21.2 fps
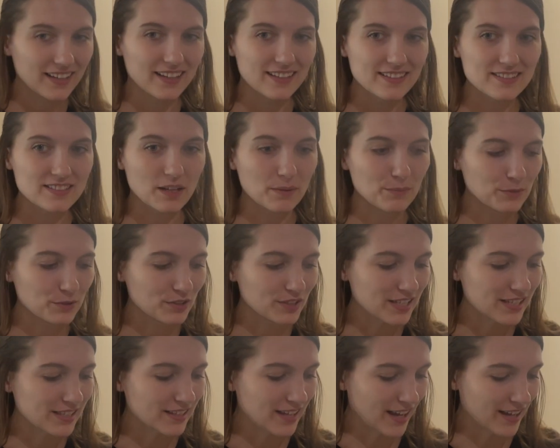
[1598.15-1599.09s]

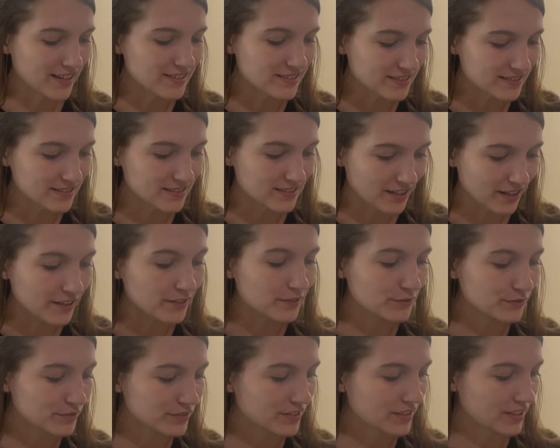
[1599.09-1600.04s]
summery, the essence
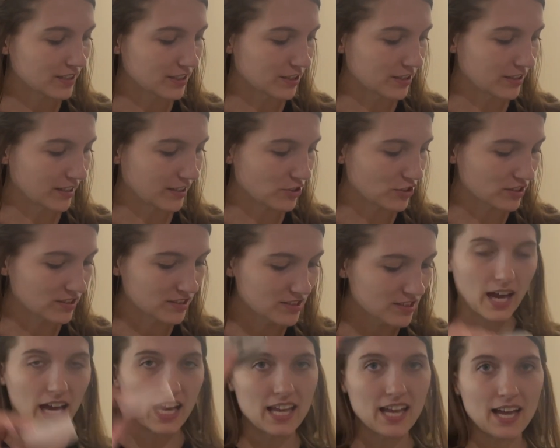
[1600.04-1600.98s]
of the collection.
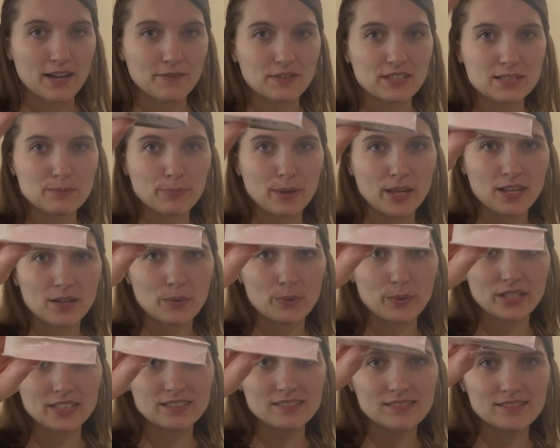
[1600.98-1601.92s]
I have this pink
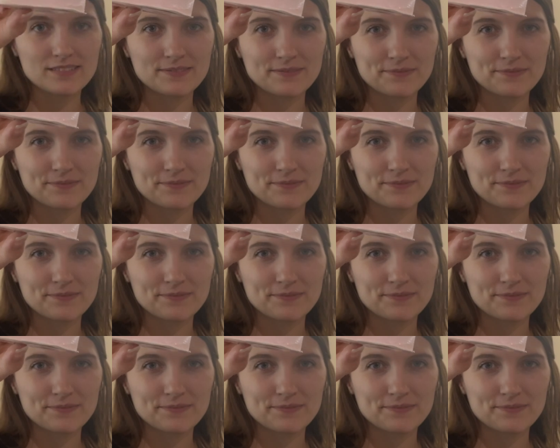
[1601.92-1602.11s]
one,